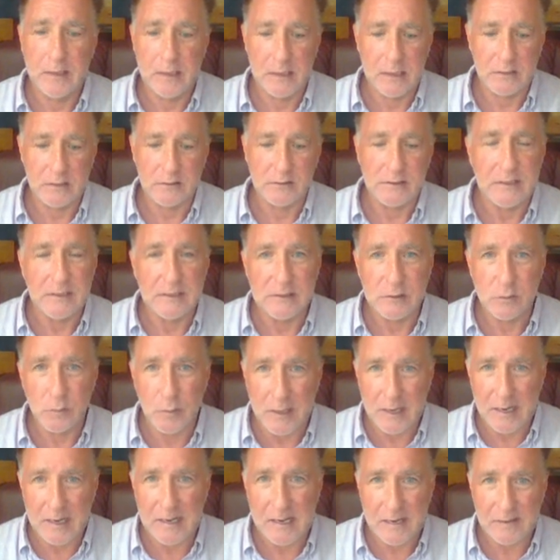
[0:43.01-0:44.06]
Because here's
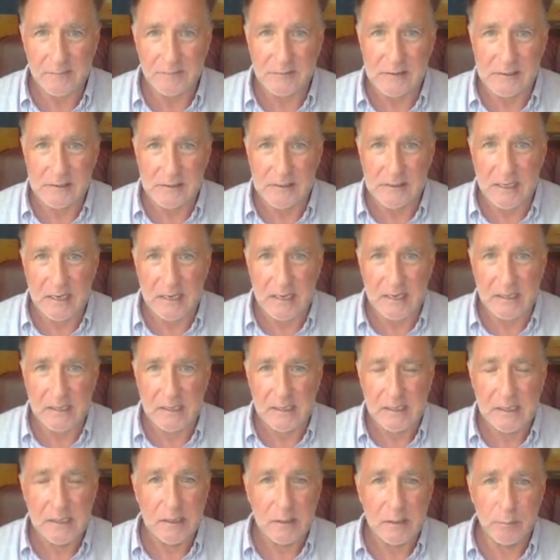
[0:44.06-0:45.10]
what I have to say.
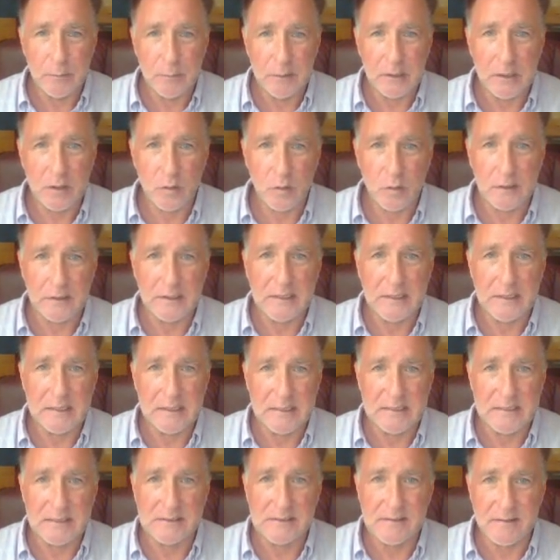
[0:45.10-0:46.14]
Bitcoin
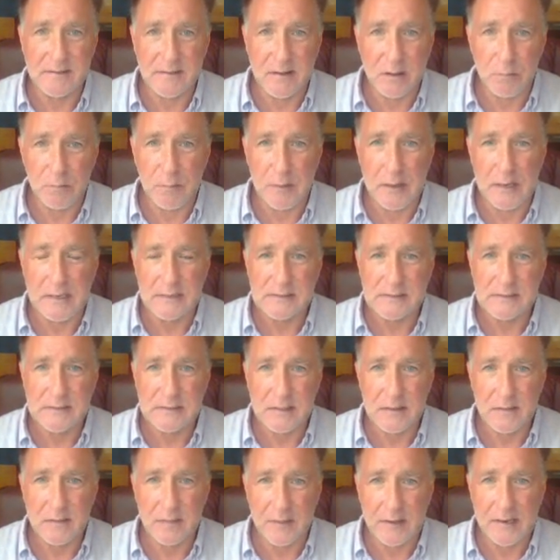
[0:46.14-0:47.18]
is the
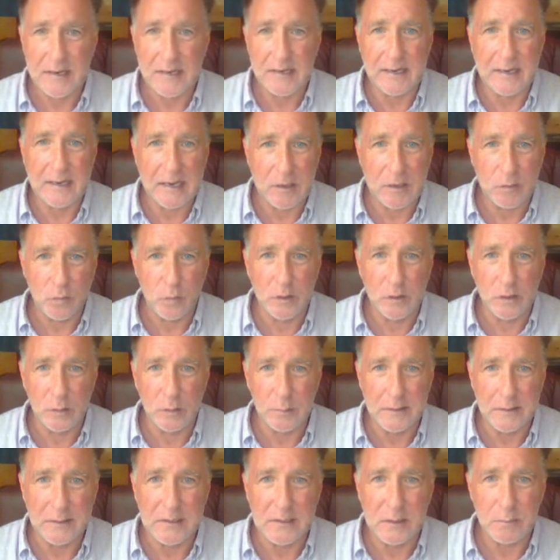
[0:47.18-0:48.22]
best thing and will
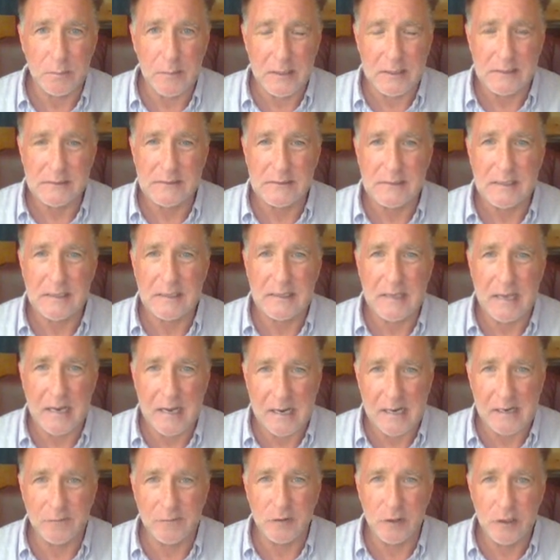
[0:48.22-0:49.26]
be the best thing that
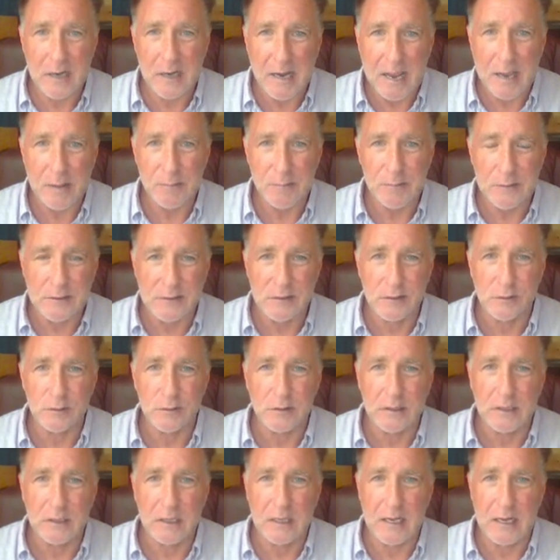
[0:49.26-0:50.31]
ever happened to
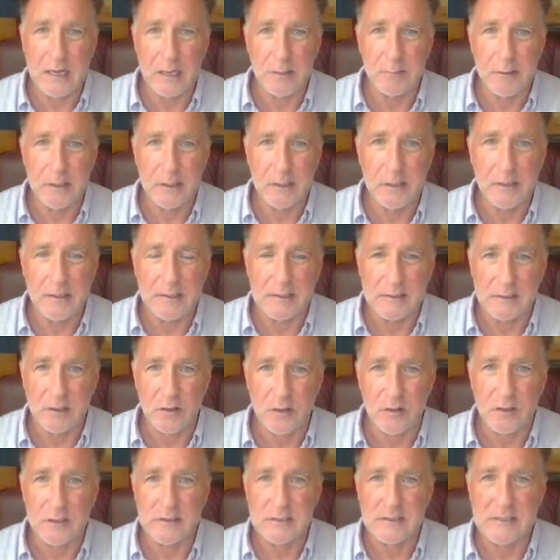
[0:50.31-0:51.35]
the climate, and it's
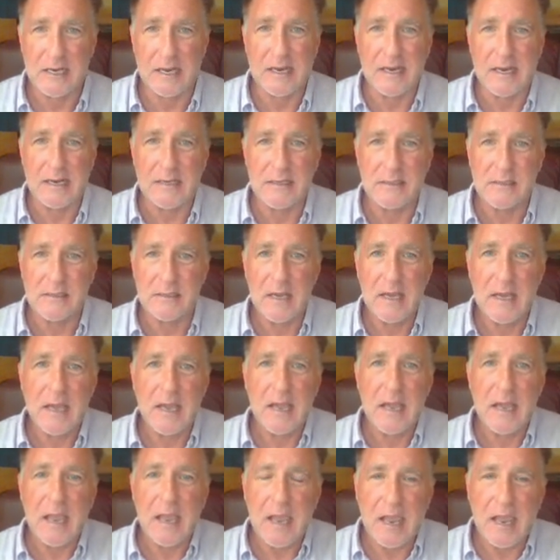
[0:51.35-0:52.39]
going to change
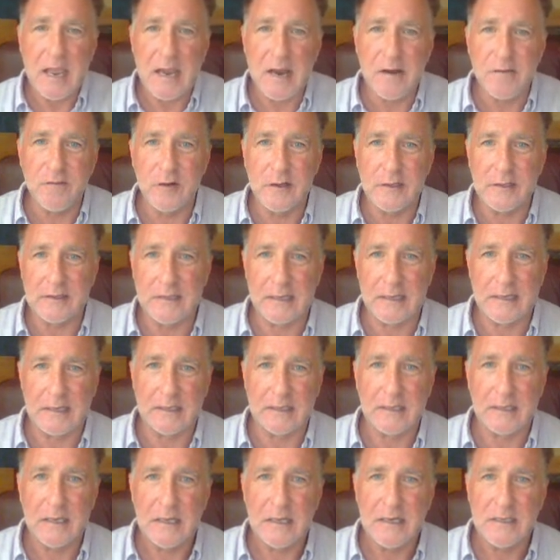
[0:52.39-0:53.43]

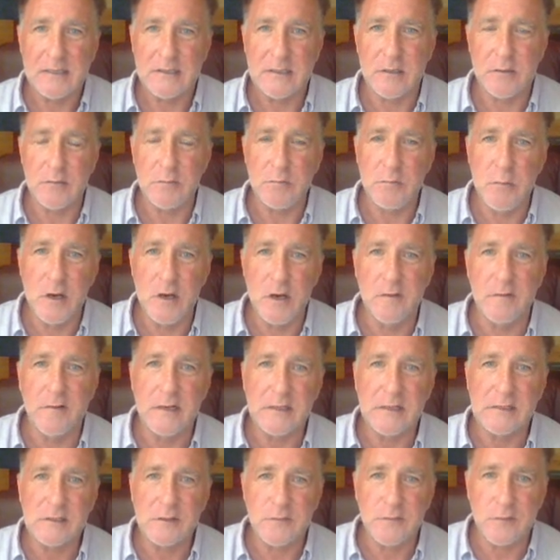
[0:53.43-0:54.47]
everything to move
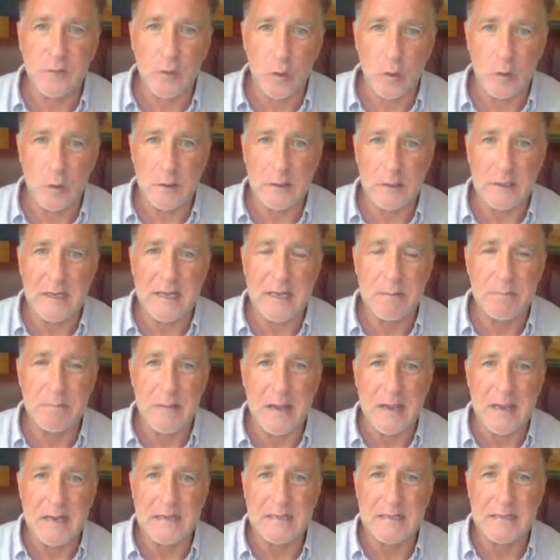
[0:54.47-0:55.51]
us forward and
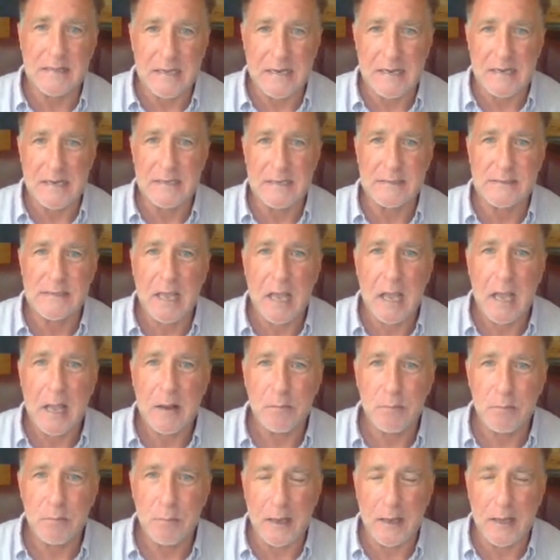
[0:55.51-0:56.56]
make things
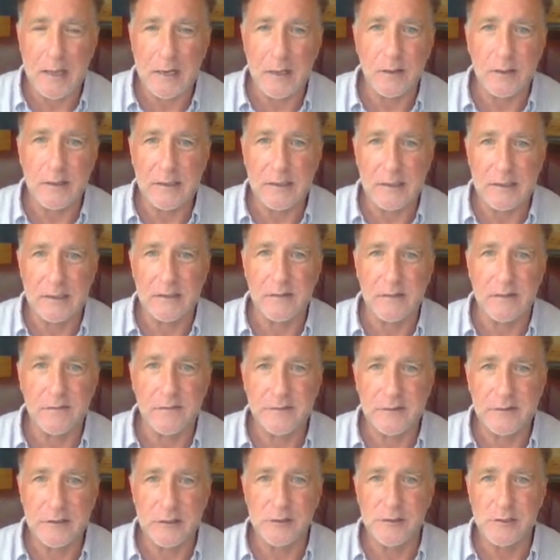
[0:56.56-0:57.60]
better in the
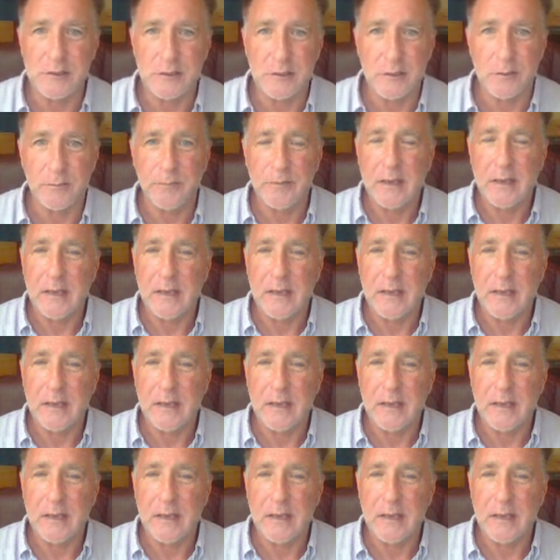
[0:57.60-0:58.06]
future.